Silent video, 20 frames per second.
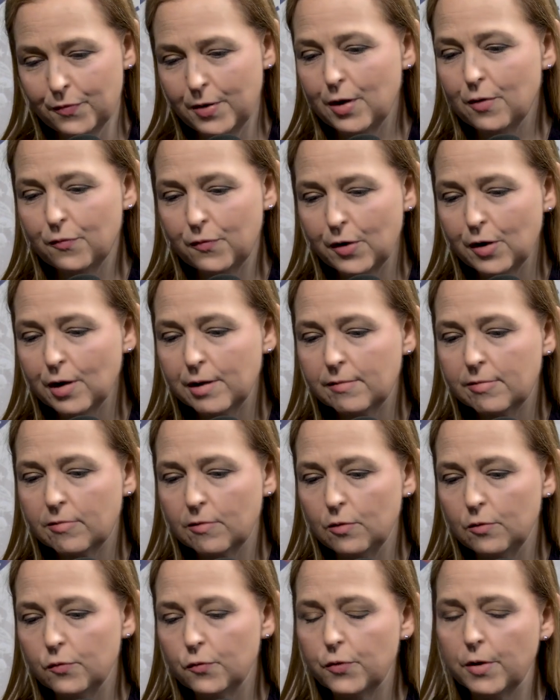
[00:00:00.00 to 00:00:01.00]
or very
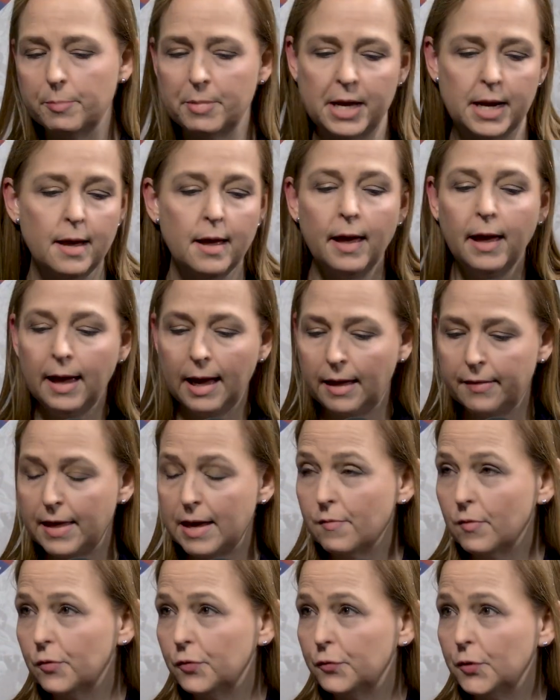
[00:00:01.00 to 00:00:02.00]
soon from it and they
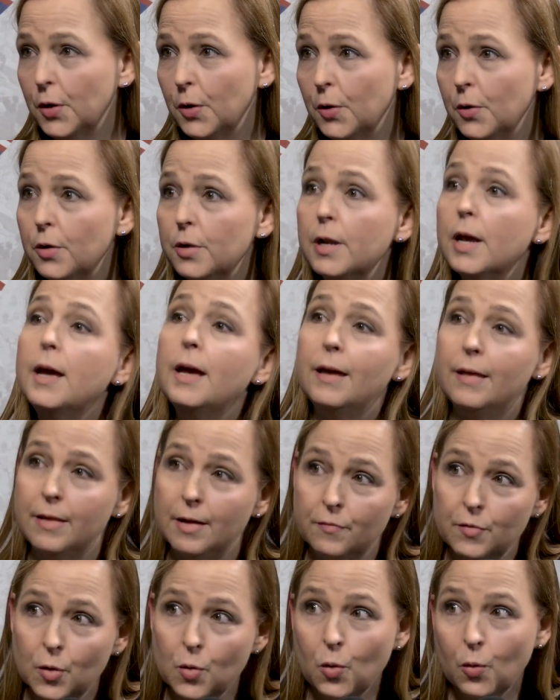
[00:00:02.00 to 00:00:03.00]
have a phone and they
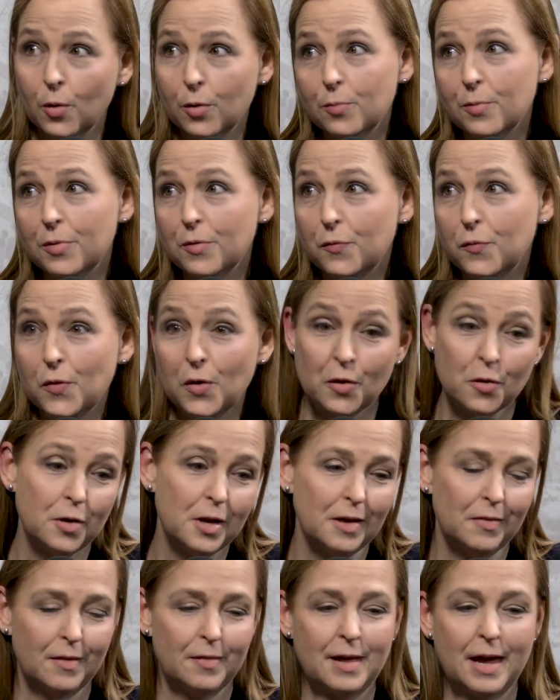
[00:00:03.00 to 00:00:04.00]
yeah. have a cord with the phone
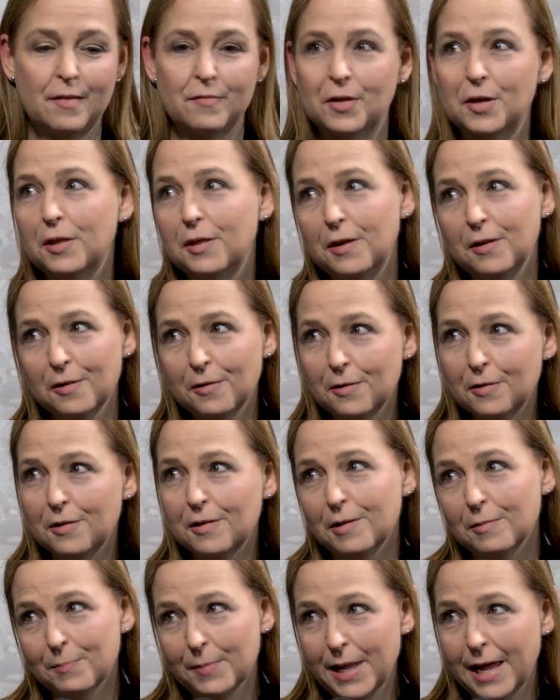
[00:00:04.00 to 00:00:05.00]
and then they have a clear
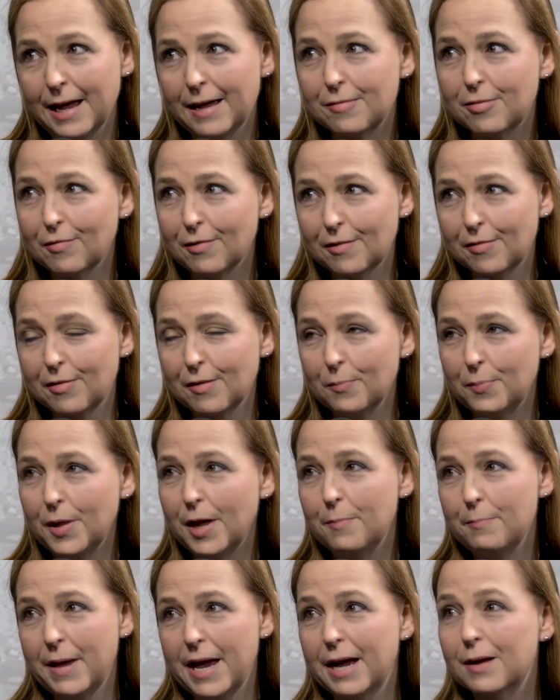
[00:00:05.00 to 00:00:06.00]
plastic
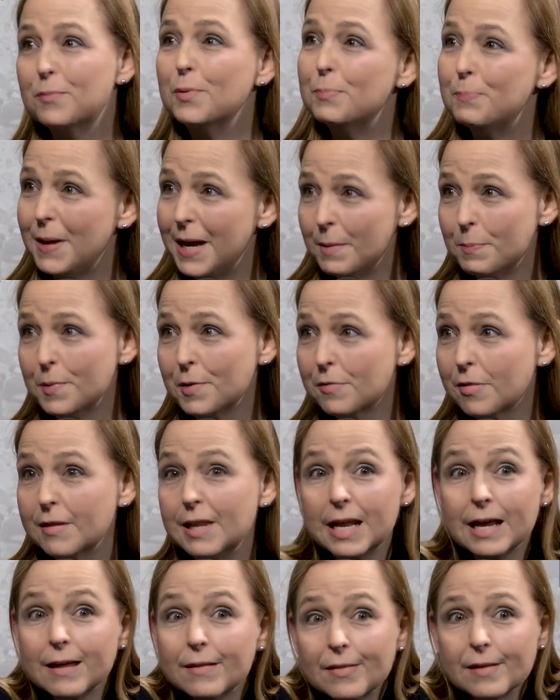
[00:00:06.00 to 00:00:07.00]
ziploc bag with papers
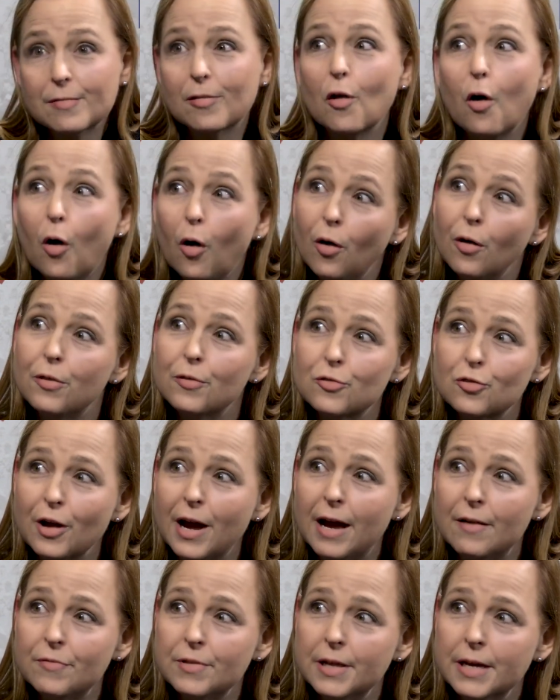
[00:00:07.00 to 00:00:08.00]
in it and that's all they're
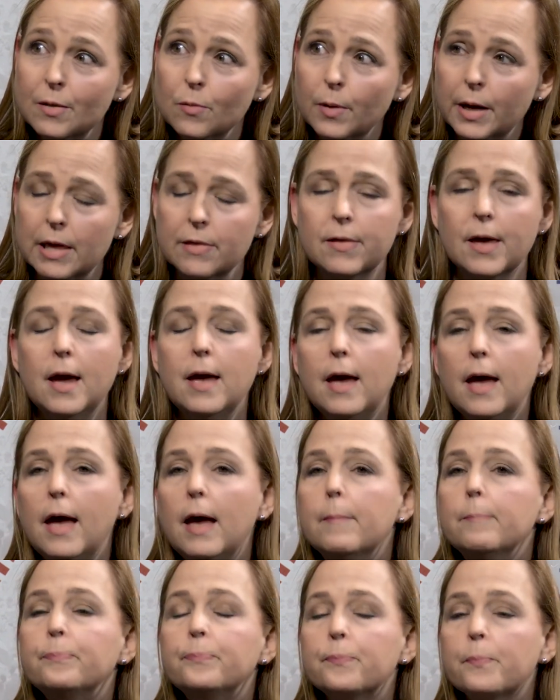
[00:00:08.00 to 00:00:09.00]
traveling with yep.
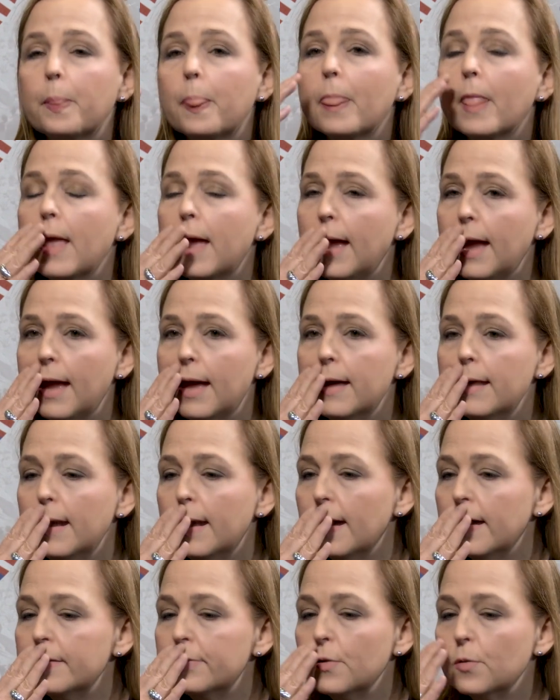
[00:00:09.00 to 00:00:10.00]
and
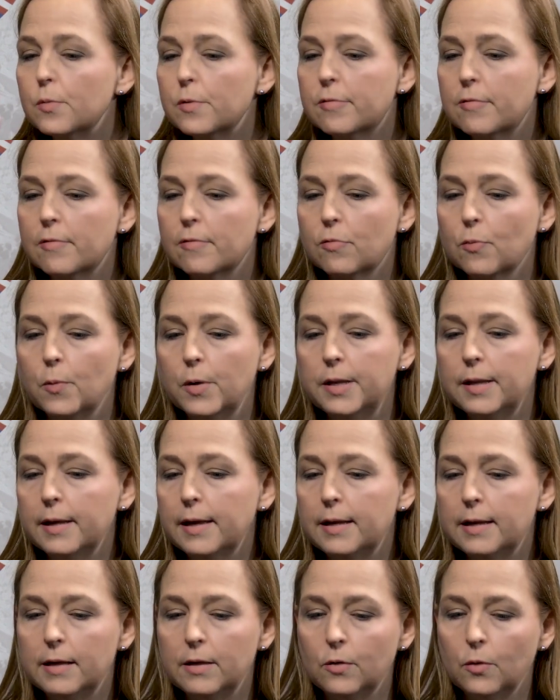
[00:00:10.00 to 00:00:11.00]
there was this one
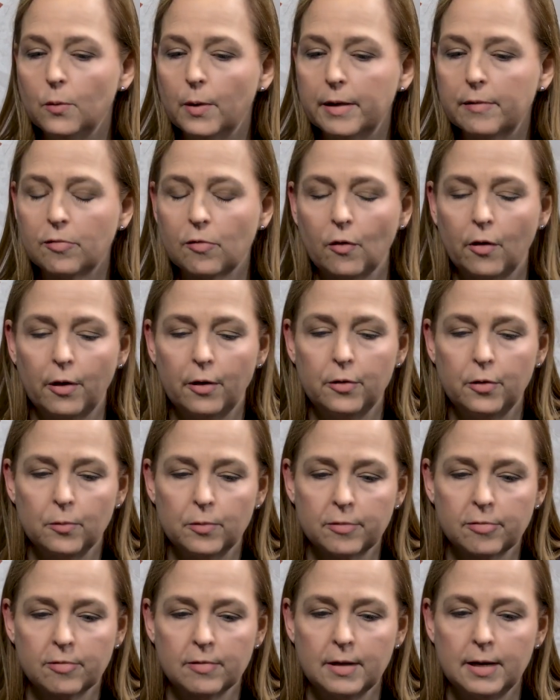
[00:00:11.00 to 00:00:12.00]
lady who i saw who
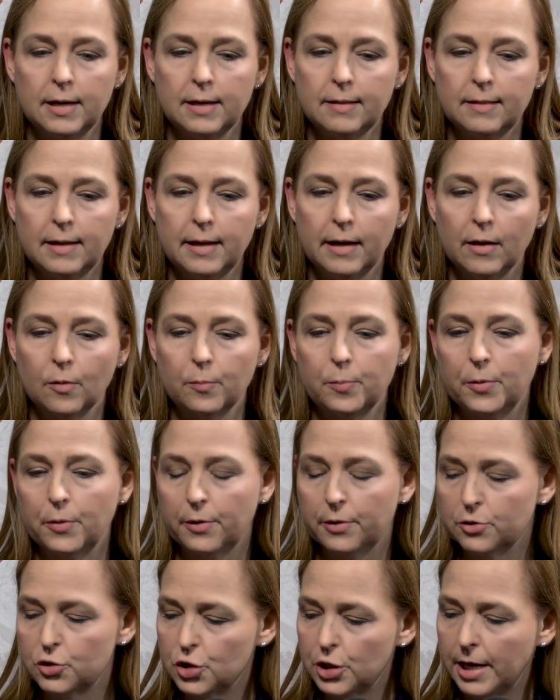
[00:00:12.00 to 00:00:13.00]
was sitting at the
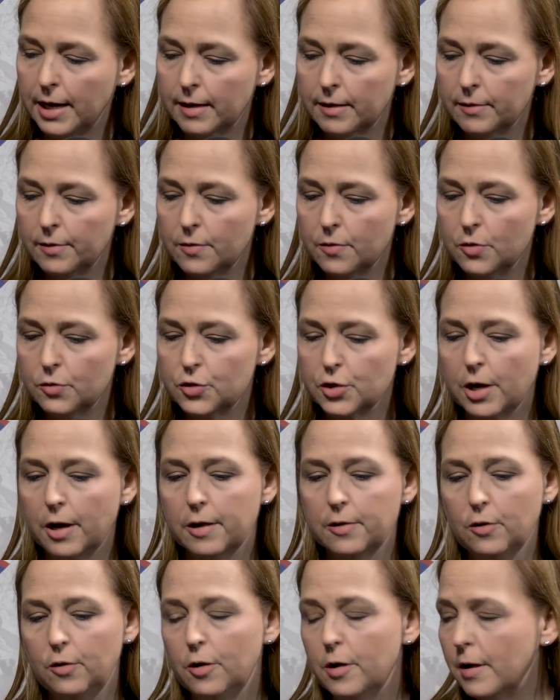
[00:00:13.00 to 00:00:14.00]
airport and she had a little
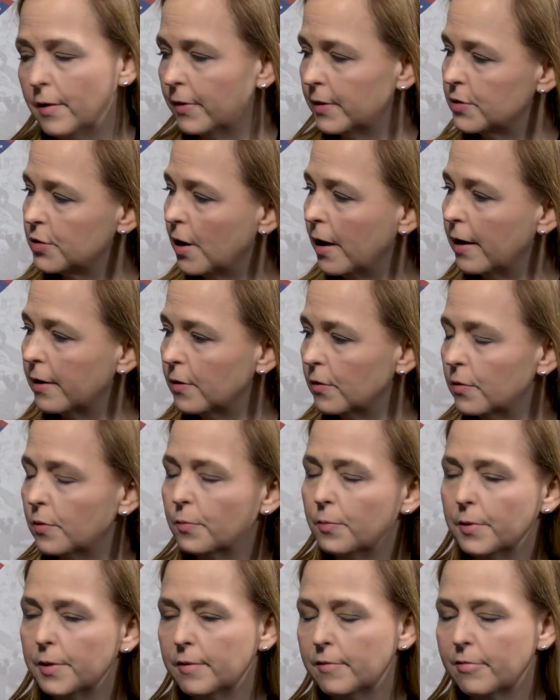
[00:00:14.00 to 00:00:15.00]
toddler and the toddler
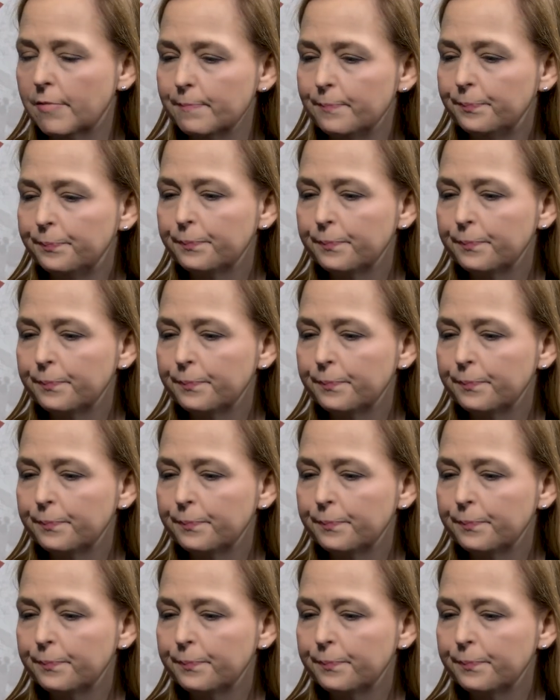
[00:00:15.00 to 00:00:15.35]
was